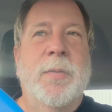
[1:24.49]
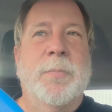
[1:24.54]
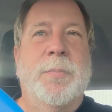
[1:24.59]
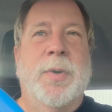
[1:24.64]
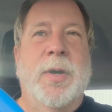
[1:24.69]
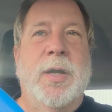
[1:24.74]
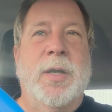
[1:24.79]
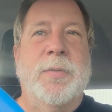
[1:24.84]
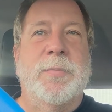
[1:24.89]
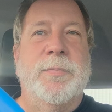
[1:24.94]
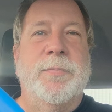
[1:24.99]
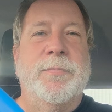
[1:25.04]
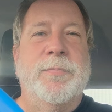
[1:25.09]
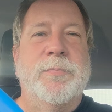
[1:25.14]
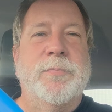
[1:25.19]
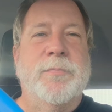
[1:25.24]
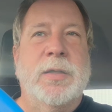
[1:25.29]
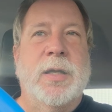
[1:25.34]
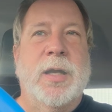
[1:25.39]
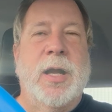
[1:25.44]
But
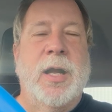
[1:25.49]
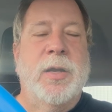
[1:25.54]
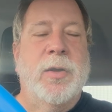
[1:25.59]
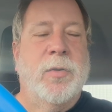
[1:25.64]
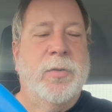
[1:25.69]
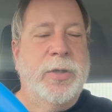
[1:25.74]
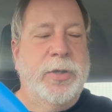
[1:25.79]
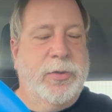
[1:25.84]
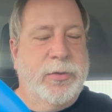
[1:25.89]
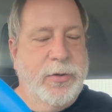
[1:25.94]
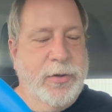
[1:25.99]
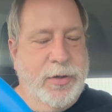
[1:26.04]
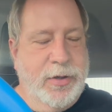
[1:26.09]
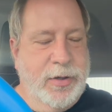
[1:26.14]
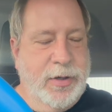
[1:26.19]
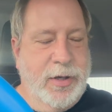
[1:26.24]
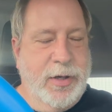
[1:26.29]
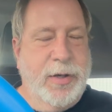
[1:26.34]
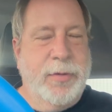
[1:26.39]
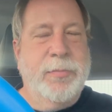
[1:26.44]
I only turn it
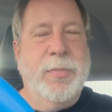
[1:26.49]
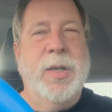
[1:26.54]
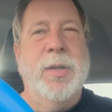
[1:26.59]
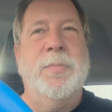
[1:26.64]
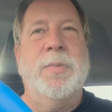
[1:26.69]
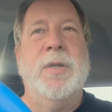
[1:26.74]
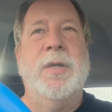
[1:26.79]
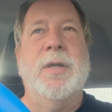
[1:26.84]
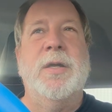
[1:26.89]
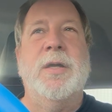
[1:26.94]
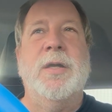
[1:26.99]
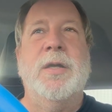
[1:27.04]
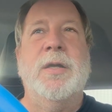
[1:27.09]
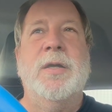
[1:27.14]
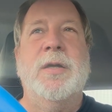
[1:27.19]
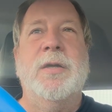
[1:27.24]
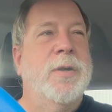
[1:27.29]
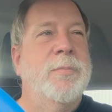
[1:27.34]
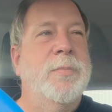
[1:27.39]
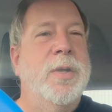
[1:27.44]
on
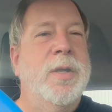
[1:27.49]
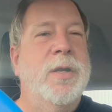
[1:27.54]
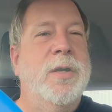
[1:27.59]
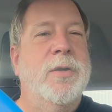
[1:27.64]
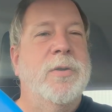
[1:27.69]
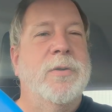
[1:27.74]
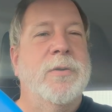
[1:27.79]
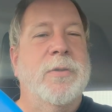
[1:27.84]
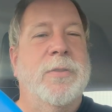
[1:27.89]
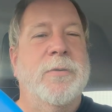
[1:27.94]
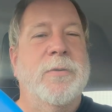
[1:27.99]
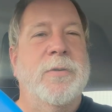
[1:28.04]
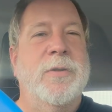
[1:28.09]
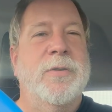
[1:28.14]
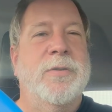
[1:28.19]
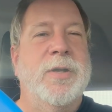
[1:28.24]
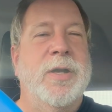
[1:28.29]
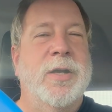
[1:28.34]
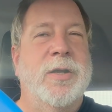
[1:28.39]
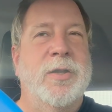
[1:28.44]
maybe a minute or 30
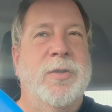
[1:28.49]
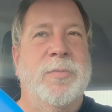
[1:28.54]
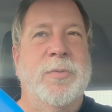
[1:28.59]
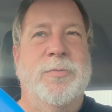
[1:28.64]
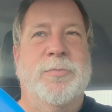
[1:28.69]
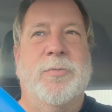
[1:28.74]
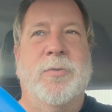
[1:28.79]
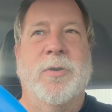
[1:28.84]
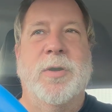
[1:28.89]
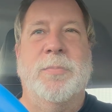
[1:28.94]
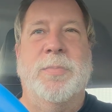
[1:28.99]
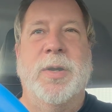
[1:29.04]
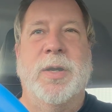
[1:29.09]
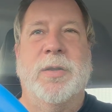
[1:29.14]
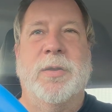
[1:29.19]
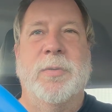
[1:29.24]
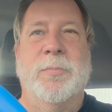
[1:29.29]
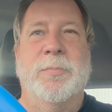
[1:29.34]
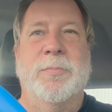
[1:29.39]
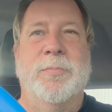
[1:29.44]
seconds before I
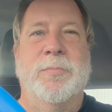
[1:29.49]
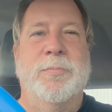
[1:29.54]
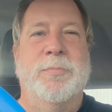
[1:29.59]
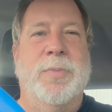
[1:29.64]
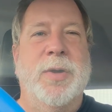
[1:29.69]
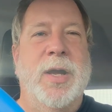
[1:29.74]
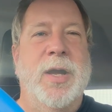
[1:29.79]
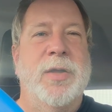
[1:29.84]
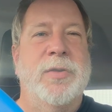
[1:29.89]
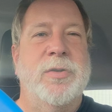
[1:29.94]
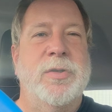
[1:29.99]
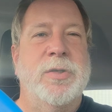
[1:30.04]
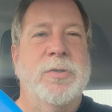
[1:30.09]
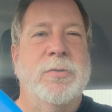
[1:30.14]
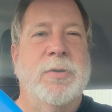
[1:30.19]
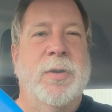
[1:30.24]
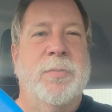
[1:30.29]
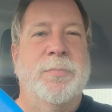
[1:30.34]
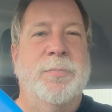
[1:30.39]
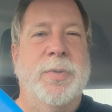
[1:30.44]
pick the
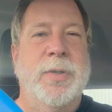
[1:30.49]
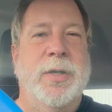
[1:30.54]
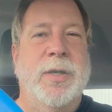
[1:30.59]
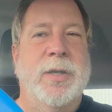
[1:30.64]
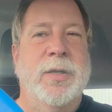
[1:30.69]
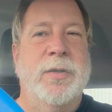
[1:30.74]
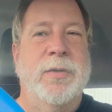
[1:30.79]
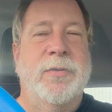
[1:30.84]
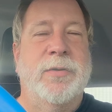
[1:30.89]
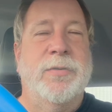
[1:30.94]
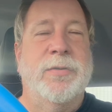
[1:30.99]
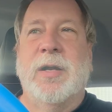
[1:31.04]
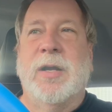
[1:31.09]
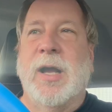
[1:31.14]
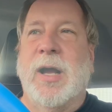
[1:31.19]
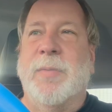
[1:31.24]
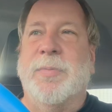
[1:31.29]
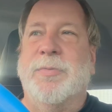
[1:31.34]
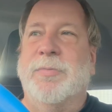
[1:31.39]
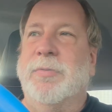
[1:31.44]
passenger up because
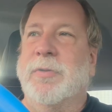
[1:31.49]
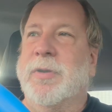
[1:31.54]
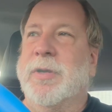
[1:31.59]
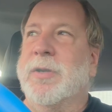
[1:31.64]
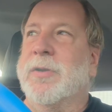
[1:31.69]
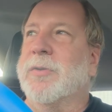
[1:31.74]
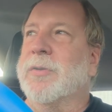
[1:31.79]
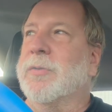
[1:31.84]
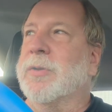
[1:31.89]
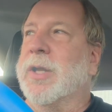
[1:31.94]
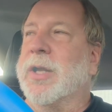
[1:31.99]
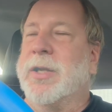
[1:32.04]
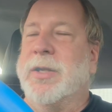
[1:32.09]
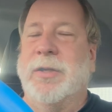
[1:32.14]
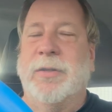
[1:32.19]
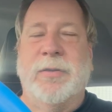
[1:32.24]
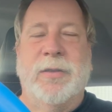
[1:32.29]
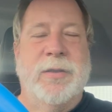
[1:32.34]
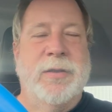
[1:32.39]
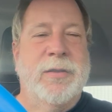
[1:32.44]
cops really don't like
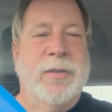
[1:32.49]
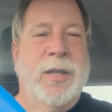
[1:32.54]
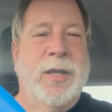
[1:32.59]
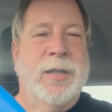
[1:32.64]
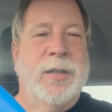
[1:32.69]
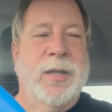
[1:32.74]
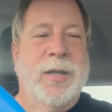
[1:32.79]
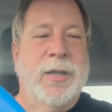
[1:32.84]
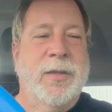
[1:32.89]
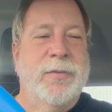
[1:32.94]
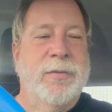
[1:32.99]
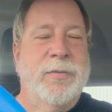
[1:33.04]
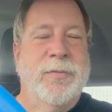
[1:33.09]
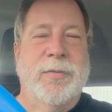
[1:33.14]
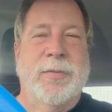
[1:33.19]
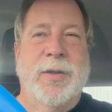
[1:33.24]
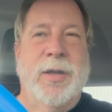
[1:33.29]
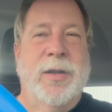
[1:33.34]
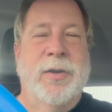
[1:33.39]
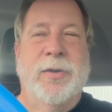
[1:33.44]
that light.
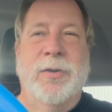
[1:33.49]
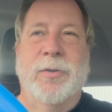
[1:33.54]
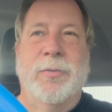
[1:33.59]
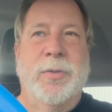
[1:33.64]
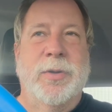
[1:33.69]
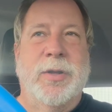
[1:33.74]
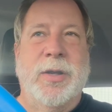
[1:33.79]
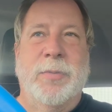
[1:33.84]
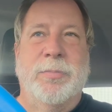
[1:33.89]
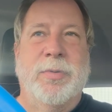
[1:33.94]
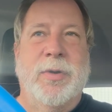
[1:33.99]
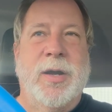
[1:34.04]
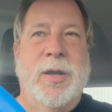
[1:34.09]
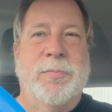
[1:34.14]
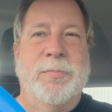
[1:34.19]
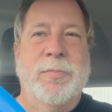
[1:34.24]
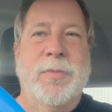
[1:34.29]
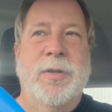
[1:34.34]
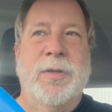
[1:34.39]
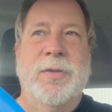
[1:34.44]
I don't know what their
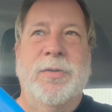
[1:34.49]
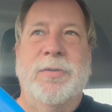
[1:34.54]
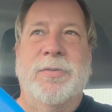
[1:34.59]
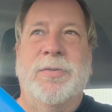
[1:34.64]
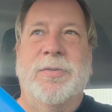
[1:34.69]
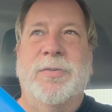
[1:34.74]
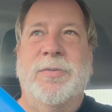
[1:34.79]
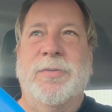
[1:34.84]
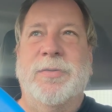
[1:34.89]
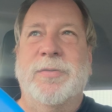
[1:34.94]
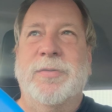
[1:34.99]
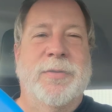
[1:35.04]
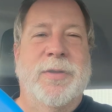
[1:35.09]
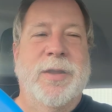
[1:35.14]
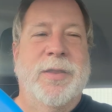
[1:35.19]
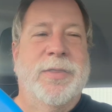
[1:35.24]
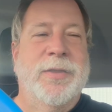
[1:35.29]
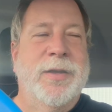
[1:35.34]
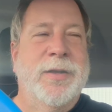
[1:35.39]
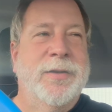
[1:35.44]
problem is.
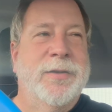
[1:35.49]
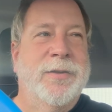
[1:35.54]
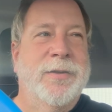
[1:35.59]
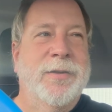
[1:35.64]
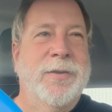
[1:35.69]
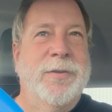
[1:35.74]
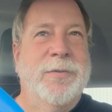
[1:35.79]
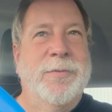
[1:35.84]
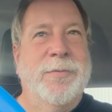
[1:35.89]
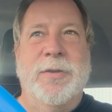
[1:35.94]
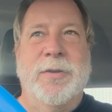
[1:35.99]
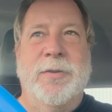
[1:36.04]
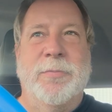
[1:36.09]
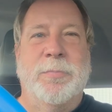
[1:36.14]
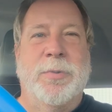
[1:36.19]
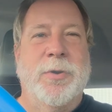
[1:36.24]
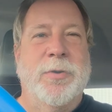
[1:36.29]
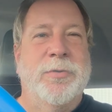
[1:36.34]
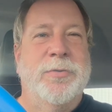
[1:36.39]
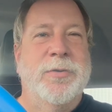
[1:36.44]
They think you're
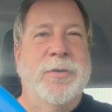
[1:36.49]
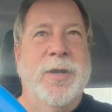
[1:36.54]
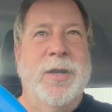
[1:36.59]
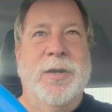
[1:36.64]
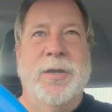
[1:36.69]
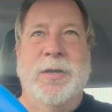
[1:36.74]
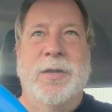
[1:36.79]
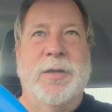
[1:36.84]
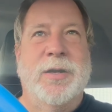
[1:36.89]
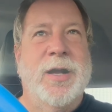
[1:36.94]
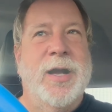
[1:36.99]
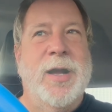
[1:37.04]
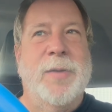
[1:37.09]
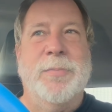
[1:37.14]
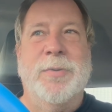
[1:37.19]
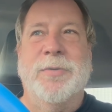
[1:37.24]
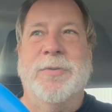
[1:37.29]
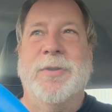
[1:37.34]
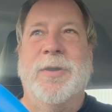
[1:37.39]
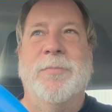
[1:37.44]
impersonating a cop
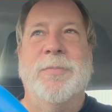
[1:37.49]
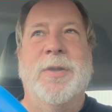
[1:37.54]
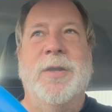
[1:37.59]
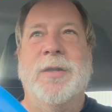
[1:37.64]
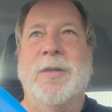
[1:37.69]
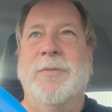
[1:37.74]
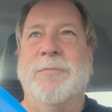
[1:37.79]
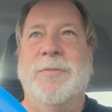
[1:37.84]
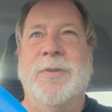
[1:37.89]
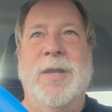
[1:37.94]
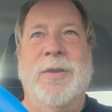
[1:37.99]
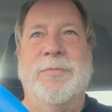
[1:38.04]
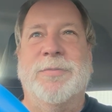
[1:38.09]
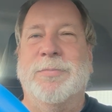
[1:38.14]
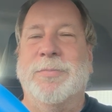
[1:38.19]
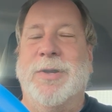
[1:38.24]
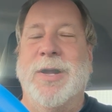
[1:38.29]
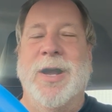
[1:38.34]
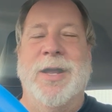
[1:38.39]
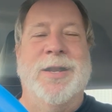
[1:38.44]
or something if you have
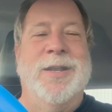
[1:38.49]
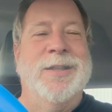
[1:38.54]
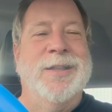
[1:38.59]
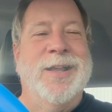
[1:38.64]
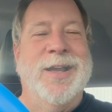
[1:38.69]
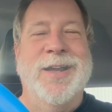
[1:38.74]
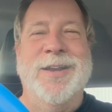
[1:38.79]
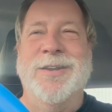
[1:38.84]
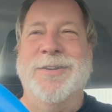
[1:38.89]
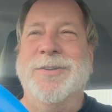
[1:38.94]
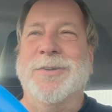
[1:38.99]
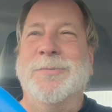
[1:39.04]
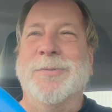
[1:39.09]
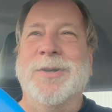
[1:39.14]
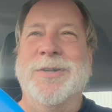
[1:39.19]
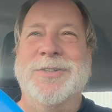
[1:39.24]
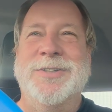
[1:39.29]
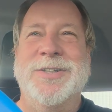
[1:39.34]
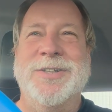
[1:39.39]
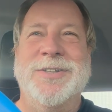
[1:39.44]
some kind of light in your
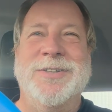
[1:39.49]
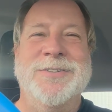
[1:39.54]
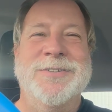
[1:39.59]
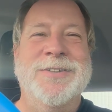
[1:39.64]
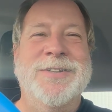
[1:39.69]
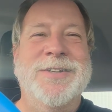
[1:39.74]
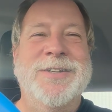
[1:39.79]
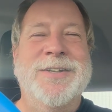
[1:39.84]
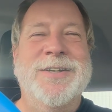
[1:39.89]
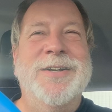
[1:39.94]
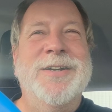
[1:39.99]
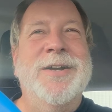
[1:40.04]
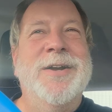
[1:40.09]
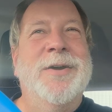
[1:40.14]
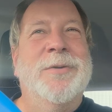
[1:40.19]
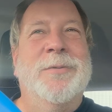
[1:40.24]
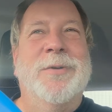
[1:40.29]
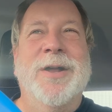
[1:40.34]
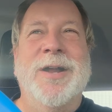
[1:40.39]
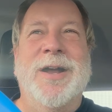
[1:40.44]
windshield.
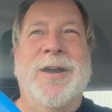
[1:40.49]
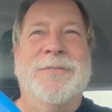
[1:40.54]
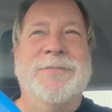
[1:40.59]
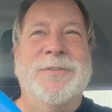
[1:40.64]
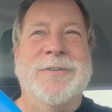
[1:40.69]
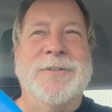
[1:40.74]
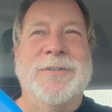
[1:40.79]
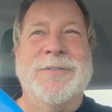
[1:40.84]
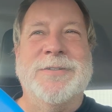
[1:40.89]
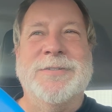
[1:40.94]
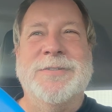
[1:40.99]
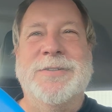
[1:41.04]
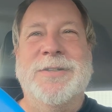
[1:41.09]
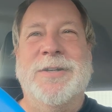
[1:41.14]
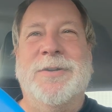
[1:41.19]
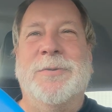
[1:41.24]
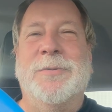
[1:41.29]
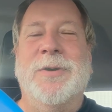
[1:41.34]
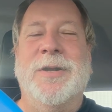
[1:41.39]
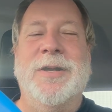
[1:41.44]
Whatever, you
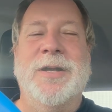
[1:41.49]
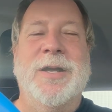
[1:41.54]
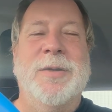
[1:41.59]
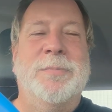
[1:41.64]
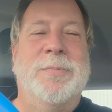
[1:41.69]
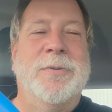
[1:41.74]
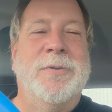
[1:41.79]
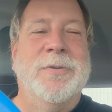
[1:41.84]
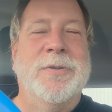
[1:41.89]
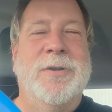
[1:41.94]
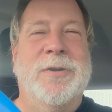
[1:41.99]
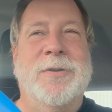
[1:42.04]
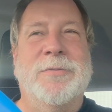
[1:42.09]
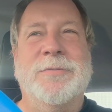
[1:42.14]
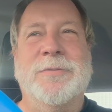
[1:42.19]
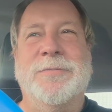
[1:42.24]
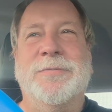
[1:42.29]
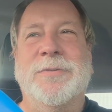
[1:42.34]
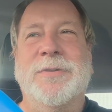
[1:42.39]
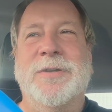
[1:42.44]
don't want to get pulled
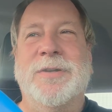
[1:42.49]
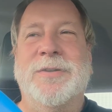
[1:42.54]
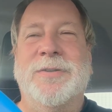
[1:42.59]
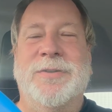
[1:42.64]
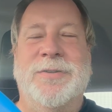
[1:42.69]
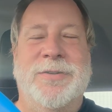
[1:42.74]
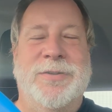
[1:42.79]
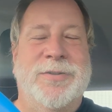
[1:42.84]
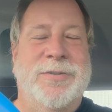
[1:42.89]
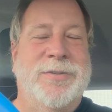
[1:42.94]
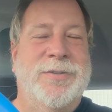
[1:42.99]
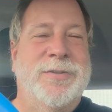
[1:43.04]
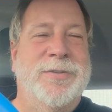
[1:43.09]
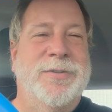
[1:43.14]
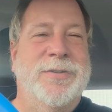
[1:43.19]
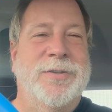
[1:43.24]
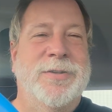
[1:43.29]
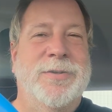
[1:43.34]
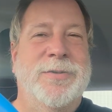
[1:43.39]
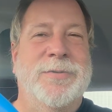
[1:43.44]
over for this,
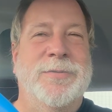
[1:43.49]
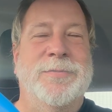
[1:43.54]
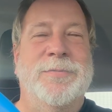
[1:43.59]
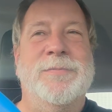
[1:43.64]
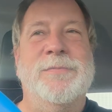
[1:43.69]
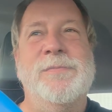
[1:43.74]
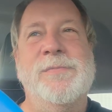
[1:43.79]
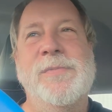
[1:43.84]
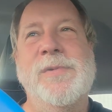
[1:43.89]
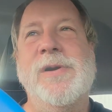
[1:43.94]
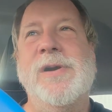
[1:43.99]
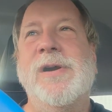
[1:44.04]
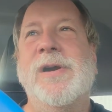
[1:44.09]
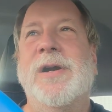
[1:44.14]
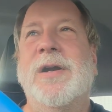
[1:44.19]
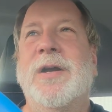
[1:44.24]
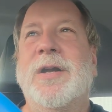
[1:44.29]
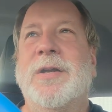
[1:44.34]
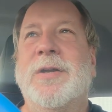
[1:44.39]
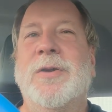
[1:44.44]
so
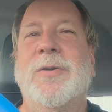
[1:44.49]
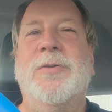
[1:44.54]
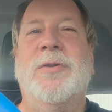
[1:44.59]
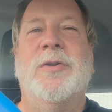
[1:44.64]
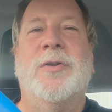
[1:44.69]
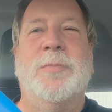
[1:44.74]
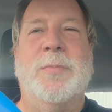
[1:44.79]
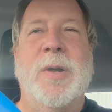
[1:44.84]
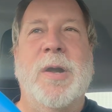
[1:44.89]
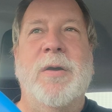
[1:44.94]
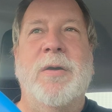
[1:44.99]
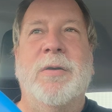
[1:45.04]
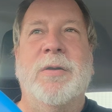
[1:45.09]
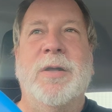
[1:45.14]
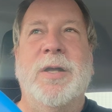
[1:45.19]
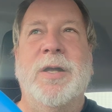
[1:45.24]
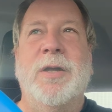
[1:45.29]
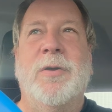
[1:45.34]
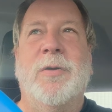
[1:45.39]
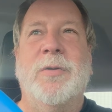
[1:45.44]
use it
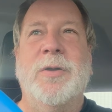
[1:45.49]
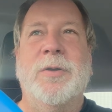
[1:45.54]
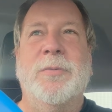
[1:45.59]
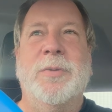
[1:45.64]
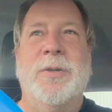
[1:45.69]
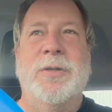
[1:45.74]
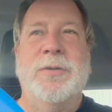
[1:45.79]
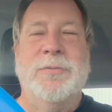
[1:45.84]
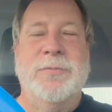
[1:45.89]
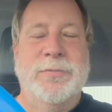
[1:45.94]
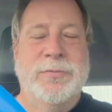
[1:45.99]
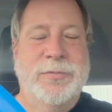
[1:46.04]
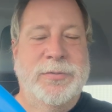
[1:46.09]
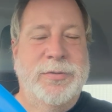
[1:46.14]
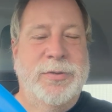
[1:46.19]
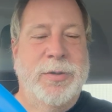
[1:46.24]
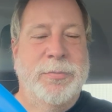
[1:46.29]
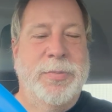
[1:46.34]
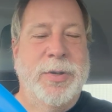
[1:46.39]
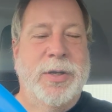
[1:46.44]
sparingly, only when
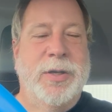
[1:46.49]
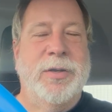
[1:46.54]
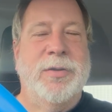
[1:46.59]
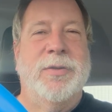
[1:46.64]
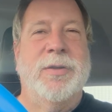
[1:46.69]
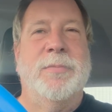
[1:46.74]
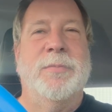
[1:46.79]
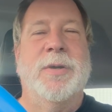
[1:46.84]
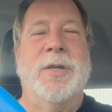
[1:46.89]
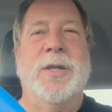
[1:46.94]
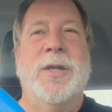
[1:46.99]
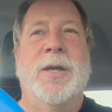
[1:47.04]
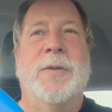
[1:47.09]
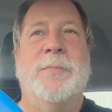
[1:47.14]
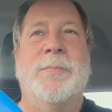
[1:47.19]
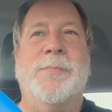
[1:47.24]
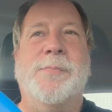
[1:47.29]
you're picking somebody up.